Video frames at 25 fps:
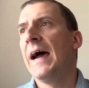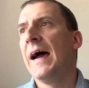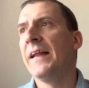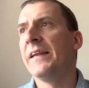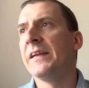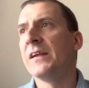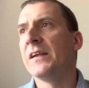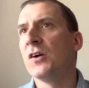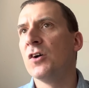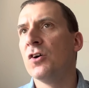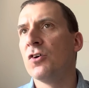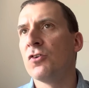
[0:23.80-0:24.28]

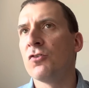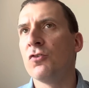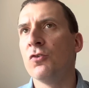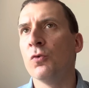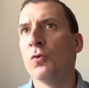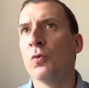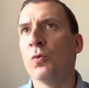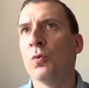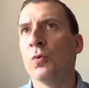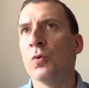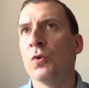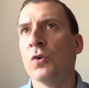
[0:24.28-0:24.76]
the
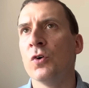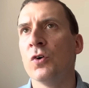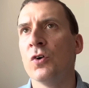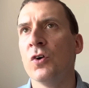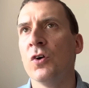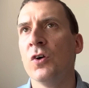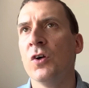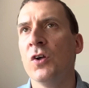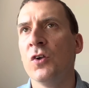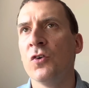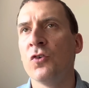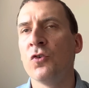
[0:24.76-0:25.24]
Arsenal
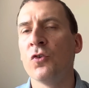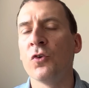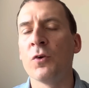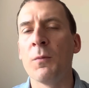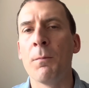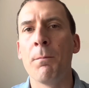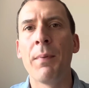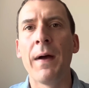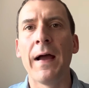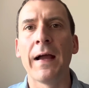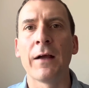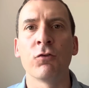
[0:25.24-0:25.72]
sort
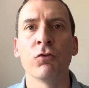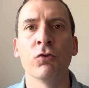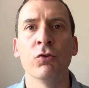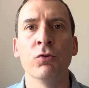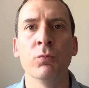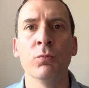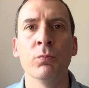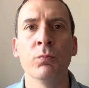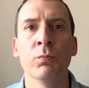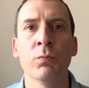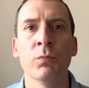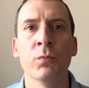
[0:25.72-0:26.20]
of
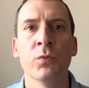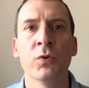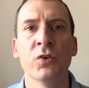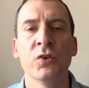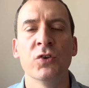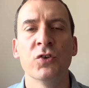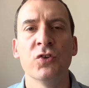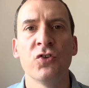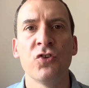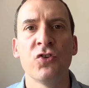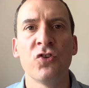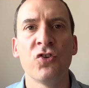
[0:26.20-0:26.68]
backroom
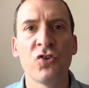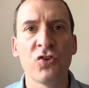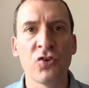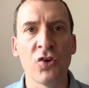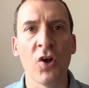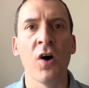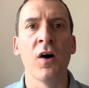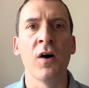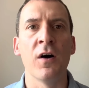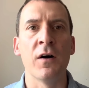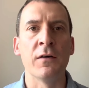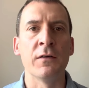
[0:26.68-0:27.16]

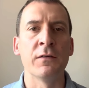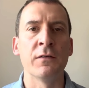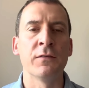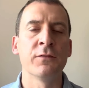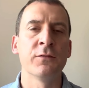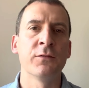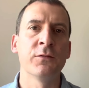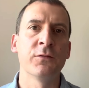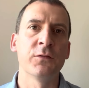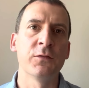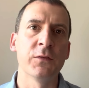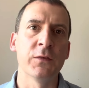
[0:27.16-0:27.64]

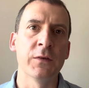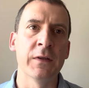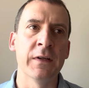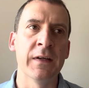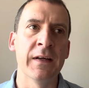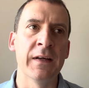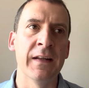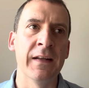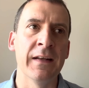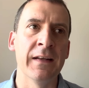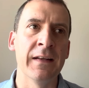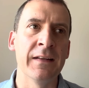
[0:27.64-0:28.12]
staff,
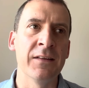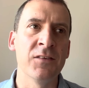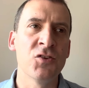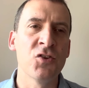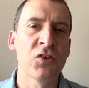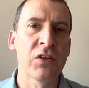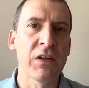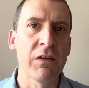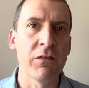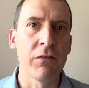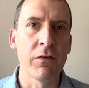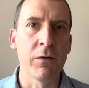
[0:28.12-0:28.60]
and
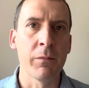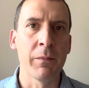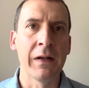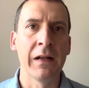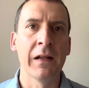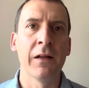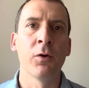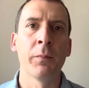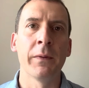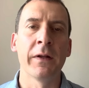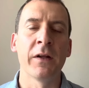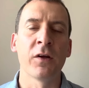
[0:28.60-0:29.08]
just giving them a
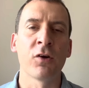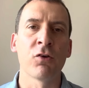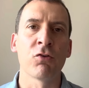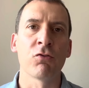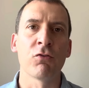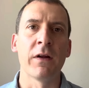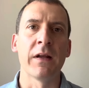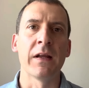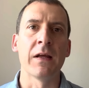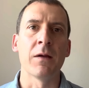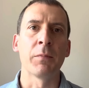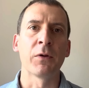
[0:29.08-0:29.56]
little bit of
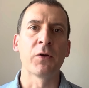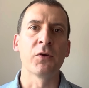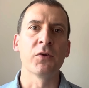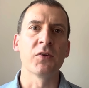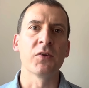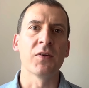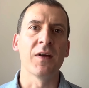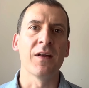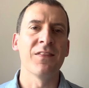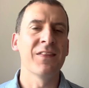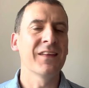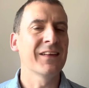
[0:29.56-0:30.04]
credit because
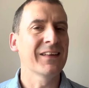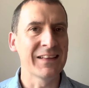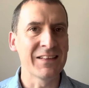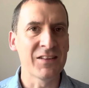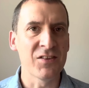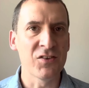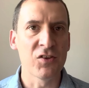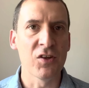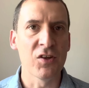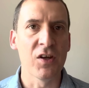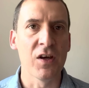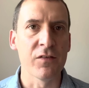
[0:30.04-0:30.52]
I think they
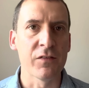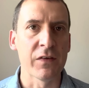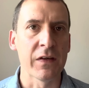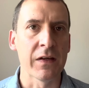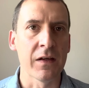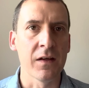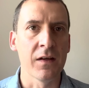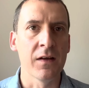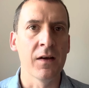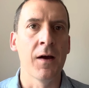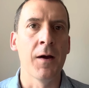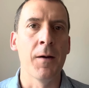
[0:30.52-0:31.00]
deserve
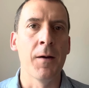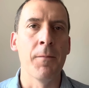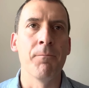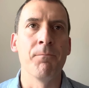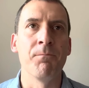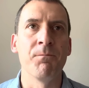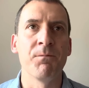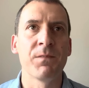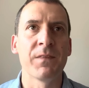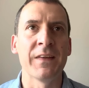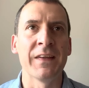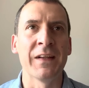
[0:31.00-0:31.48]
it.
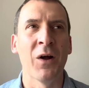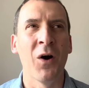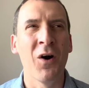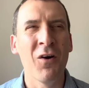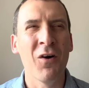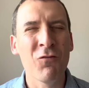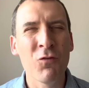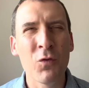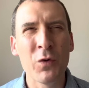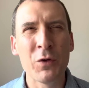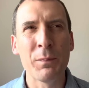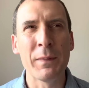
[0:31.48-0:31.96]
You know,
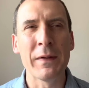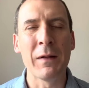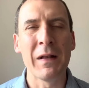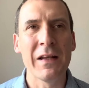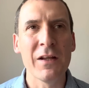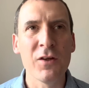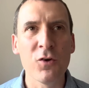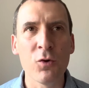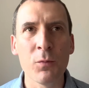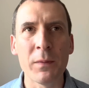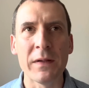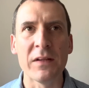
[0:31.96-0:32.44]
I've always been a
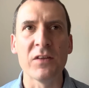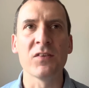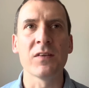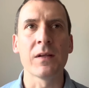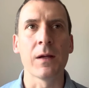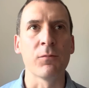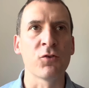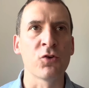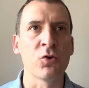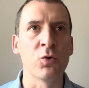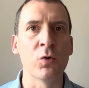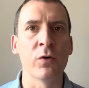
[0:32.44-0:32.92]
little bit
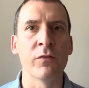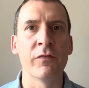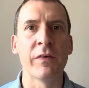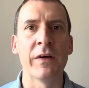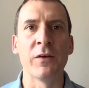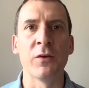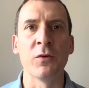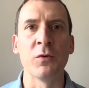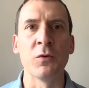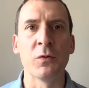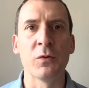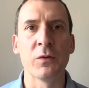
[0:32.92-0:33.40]
sceptical of
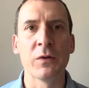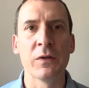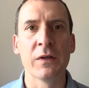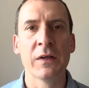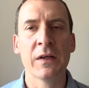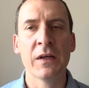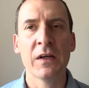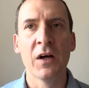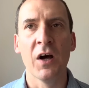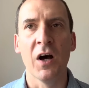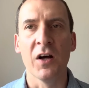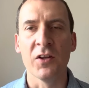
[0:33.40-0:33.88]
Edu.
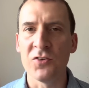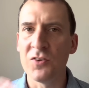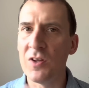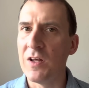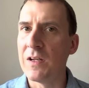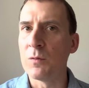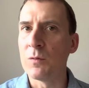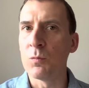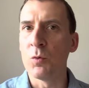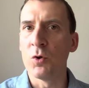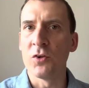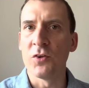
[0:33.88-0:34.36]
I
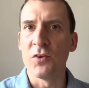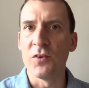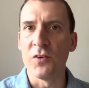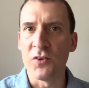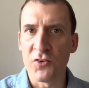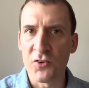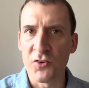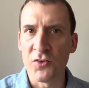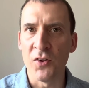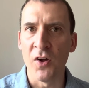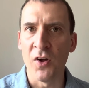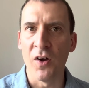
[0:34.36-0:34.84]
certainly was at the
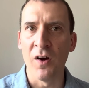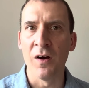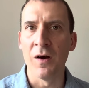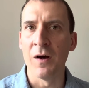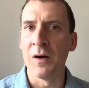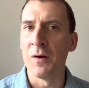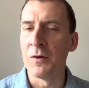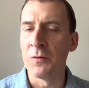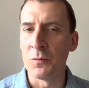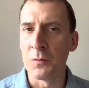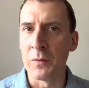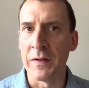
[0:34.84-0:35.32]

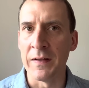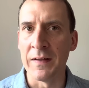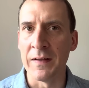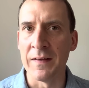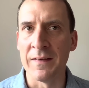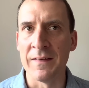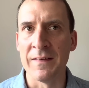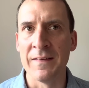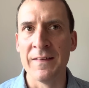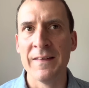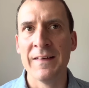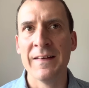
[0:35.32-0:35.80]
start
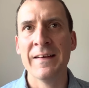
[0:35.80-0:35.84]
when